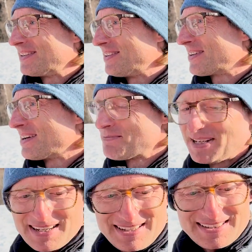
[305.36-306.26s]
You can't
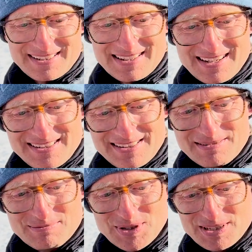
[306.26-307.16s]
make
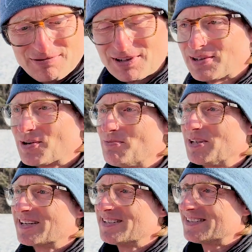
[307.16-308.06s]
anything more different and
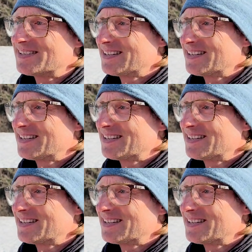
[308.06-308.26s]
complicated.